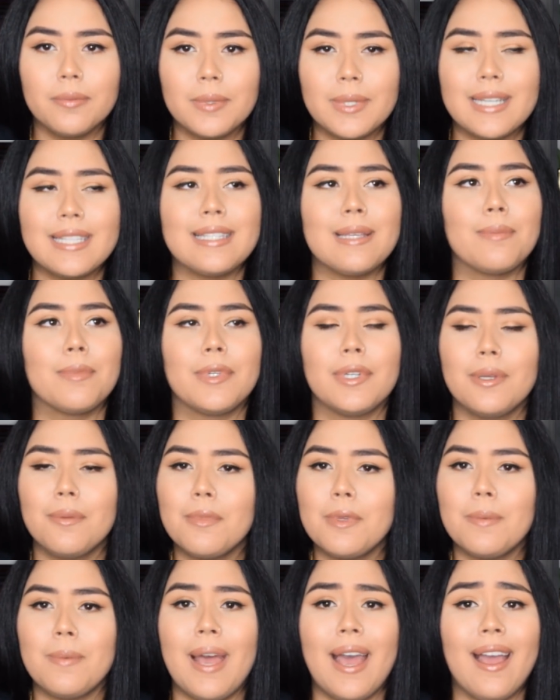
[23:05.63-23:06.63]
Cause I'm gonna
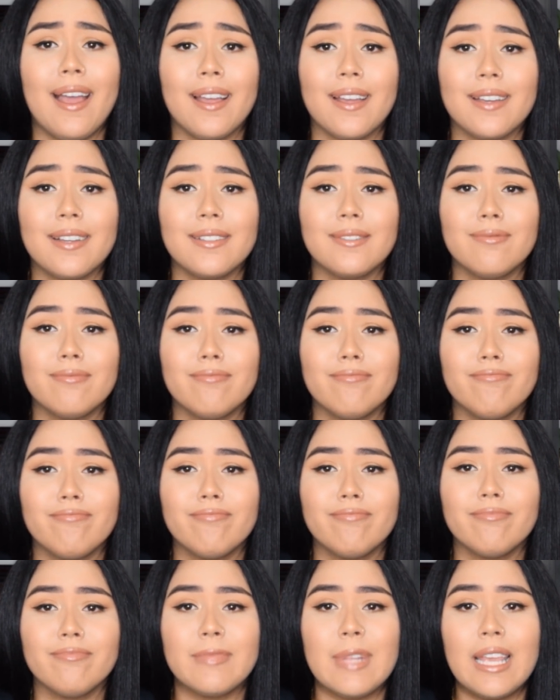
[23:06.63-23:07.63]
be back.
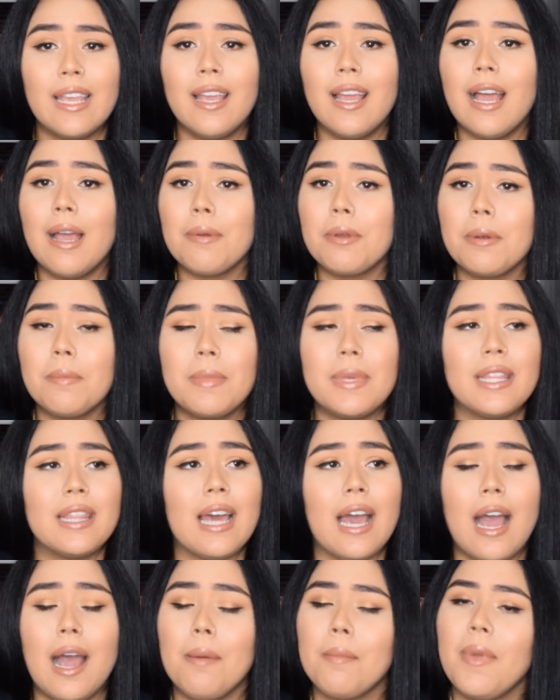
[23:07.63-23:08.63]
I'm gonna be
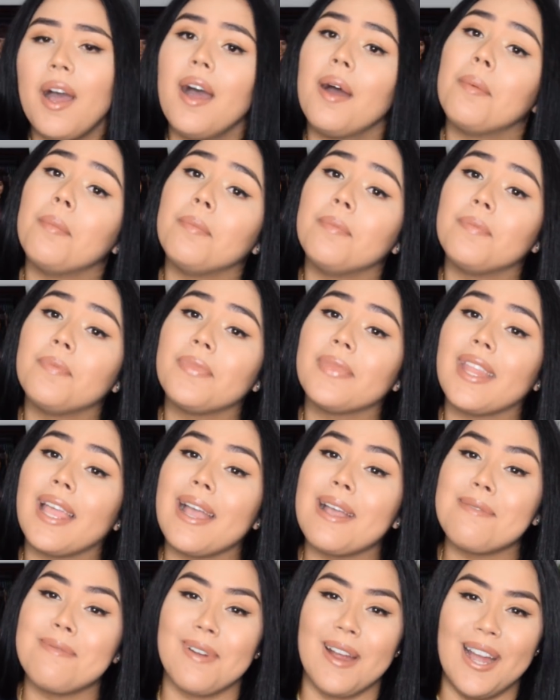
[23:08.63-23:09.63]
the hot mom.
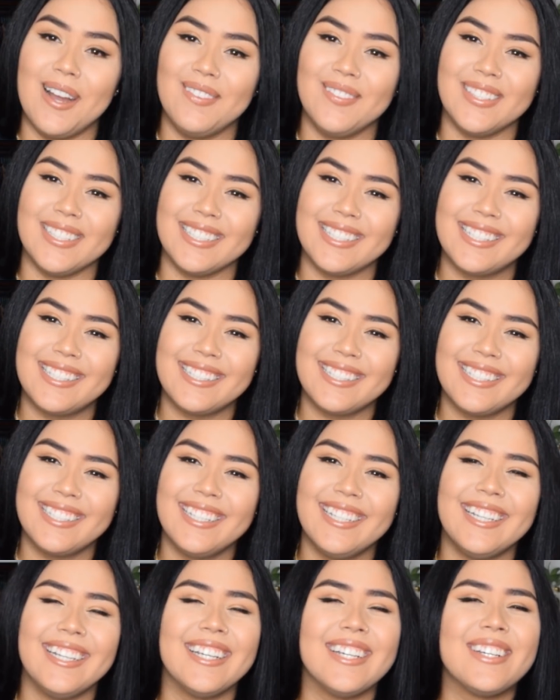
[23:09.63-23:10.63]
I promise.
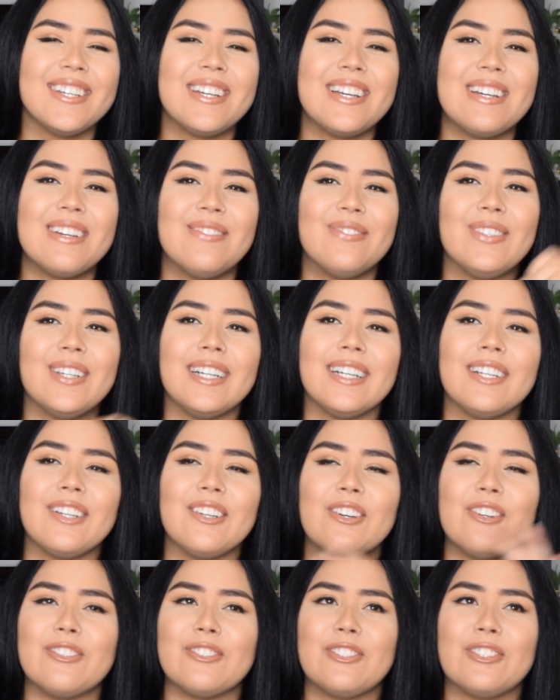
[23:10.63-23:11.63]
But
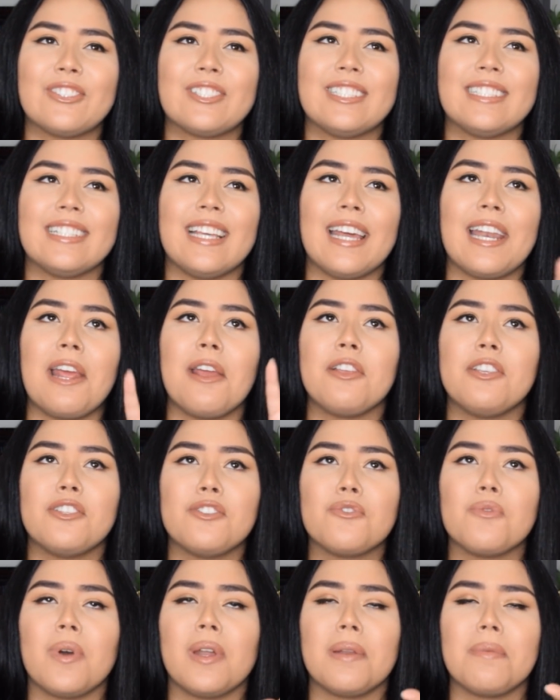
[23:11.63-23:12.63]
no, all jokes aside, I
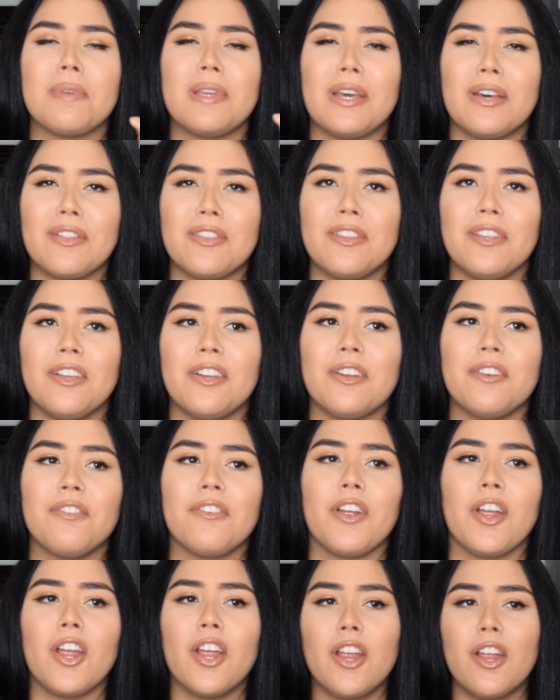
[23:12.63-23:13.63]
just want to be healthier
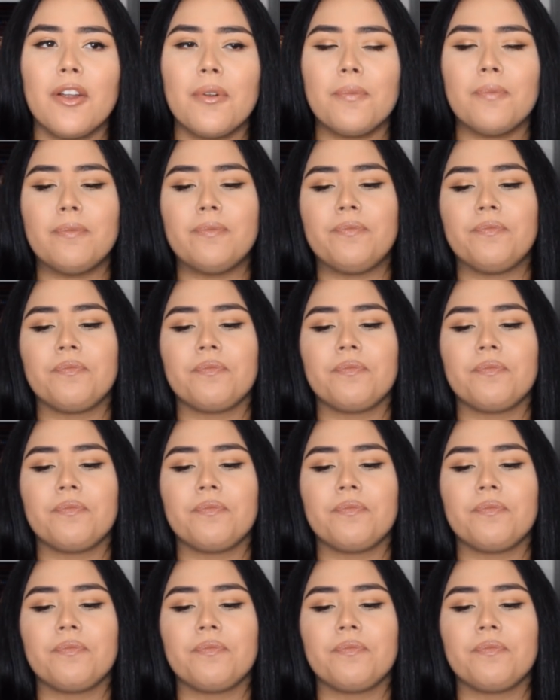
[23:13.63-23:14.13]
for her.